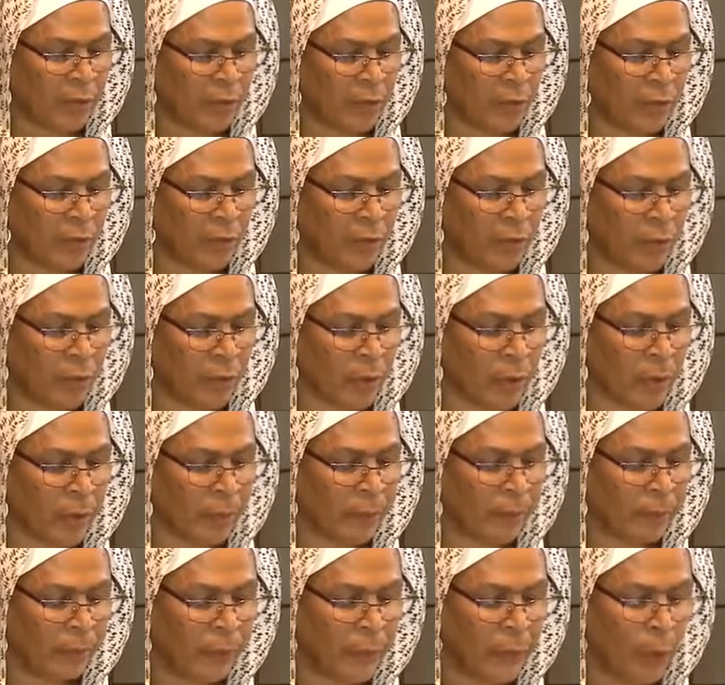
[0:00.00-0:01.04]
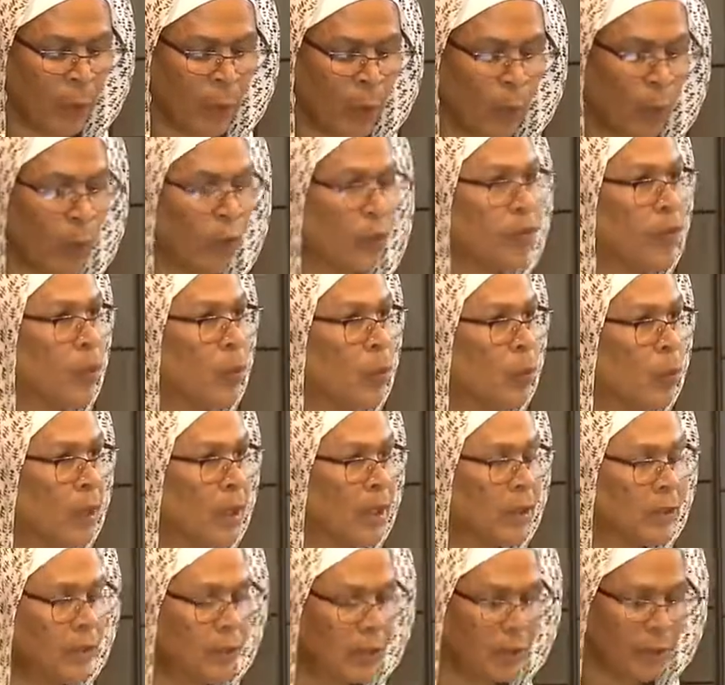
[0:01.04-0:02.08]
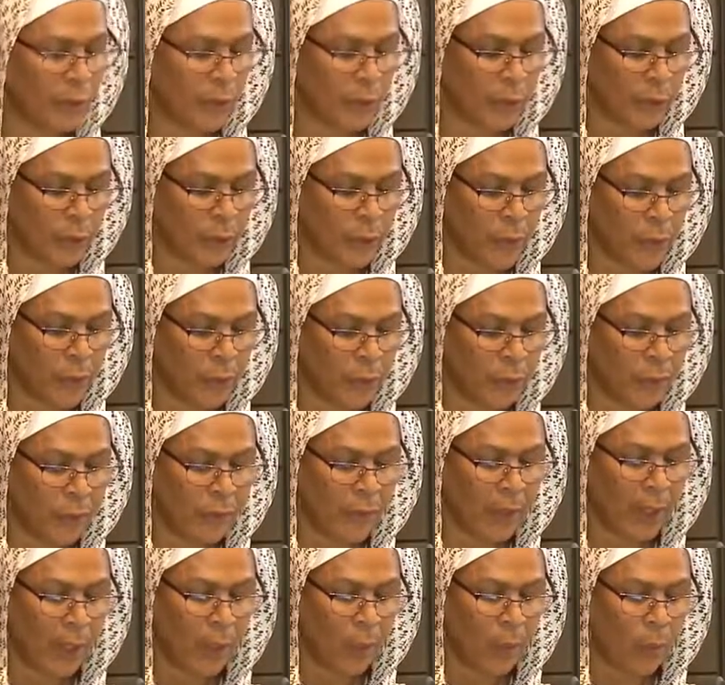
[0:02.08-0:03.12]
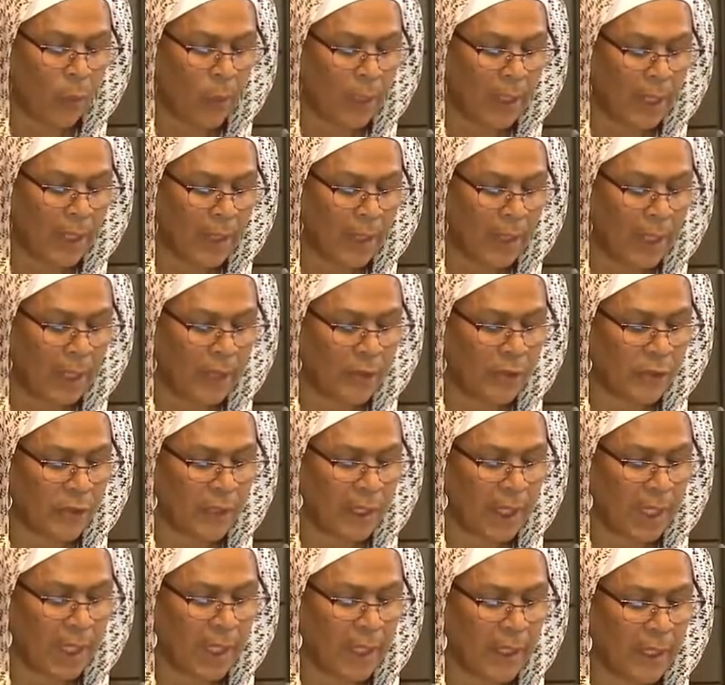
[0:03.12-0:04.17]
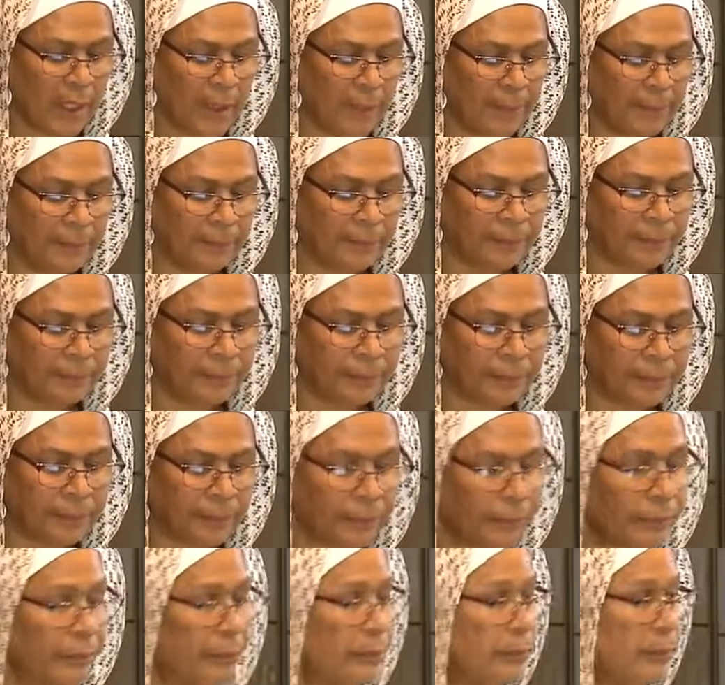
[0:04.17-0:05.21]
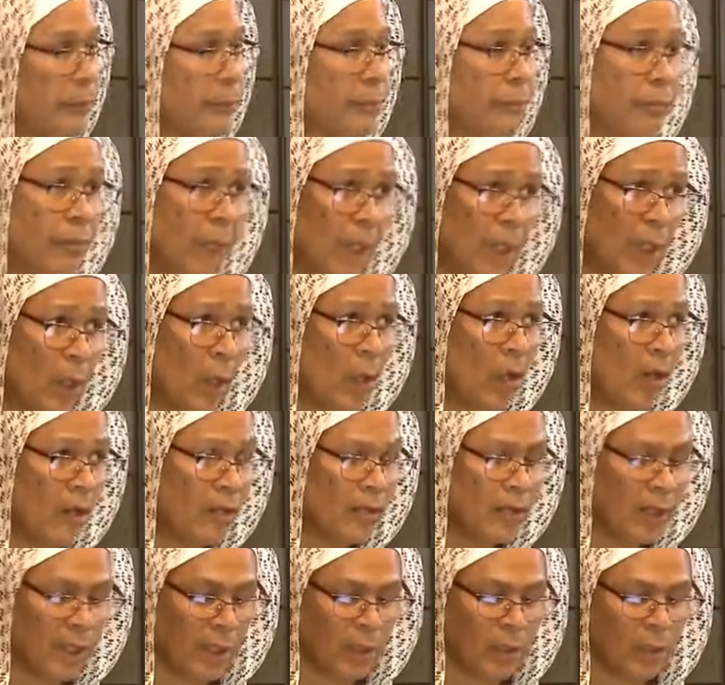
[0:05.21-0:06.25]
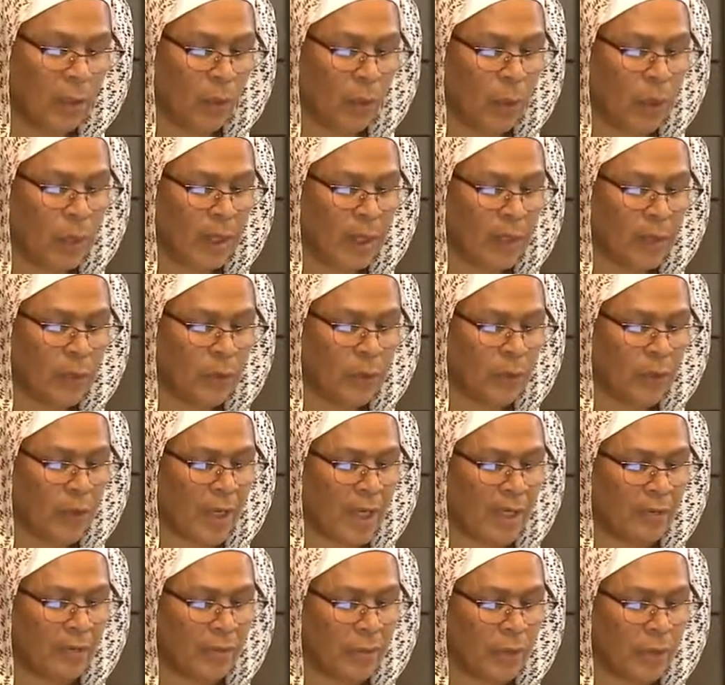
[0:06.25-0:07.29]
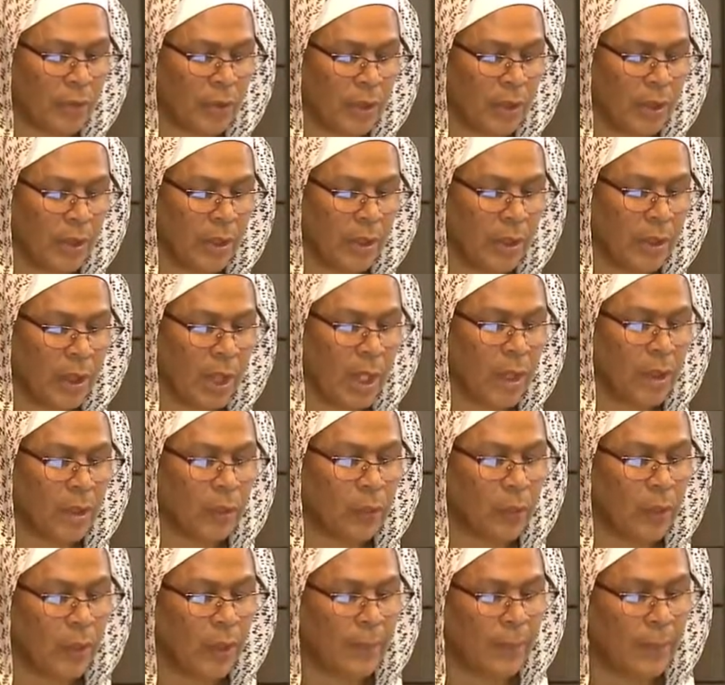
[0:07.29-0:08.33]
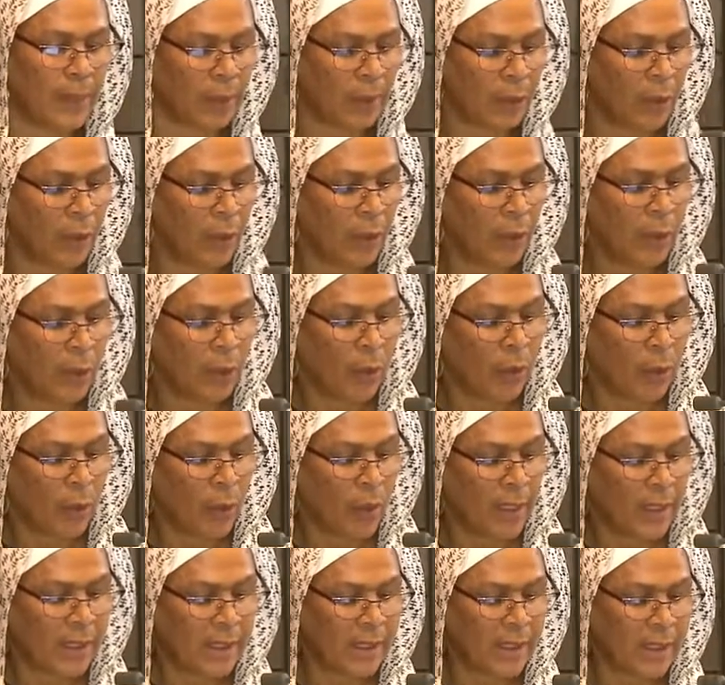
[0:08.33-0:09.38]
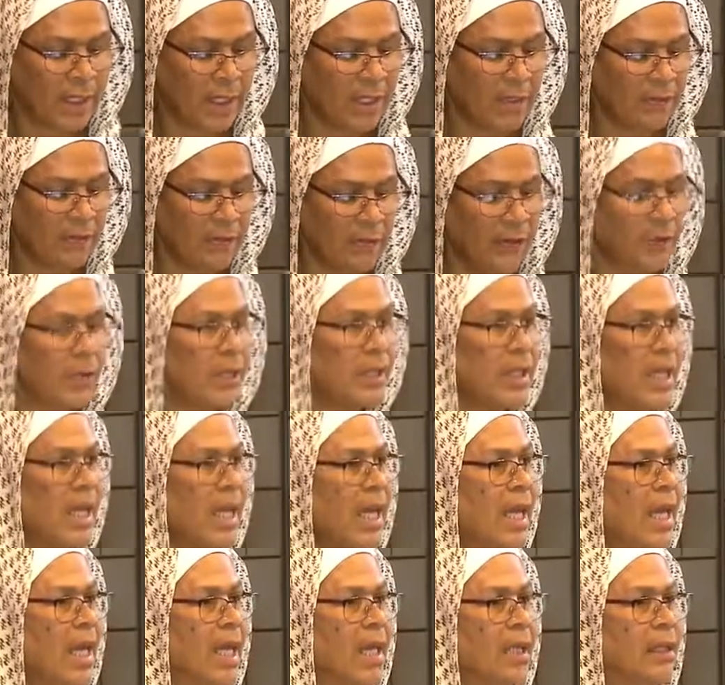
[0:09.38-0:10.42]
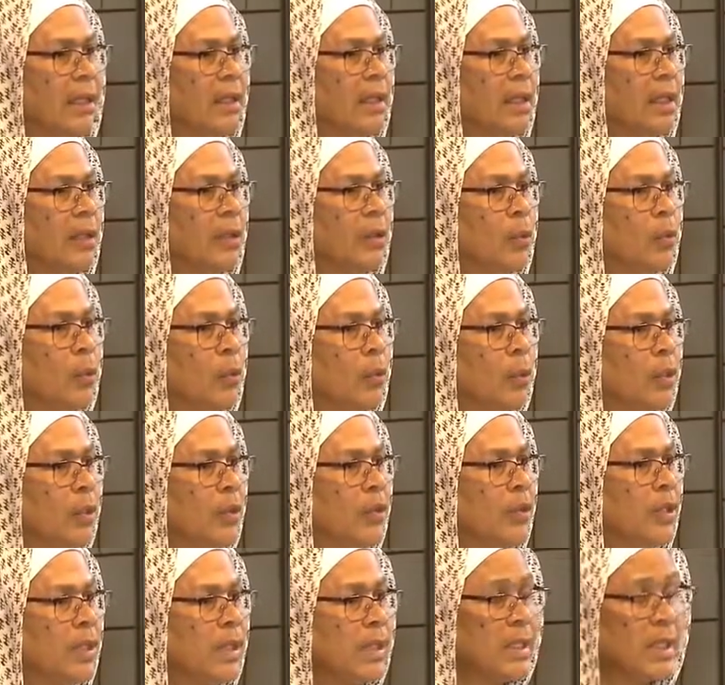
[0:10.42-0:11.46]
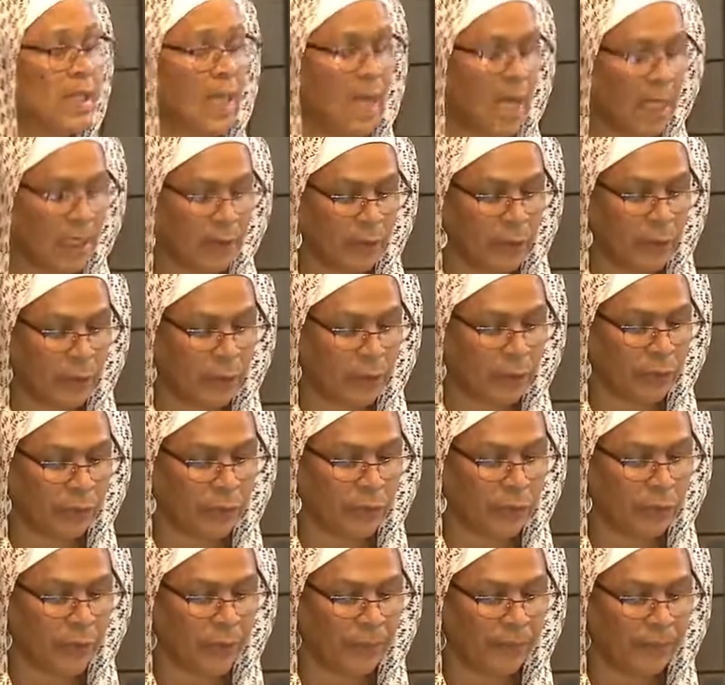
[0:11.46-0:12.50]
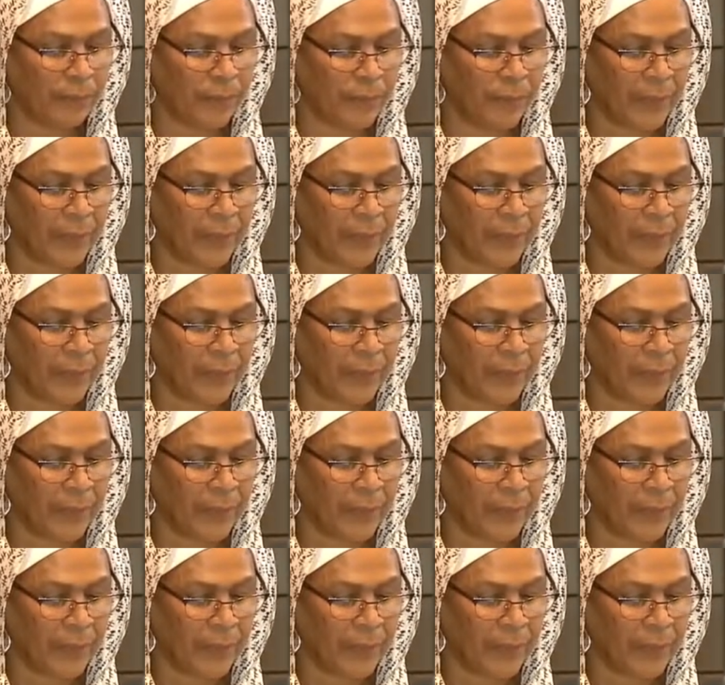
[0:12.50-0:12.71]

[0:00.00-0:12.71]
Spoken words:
reform were from well-to-do, well-educated, and often well-traveled women who had seen firsthand that the world is not uniform.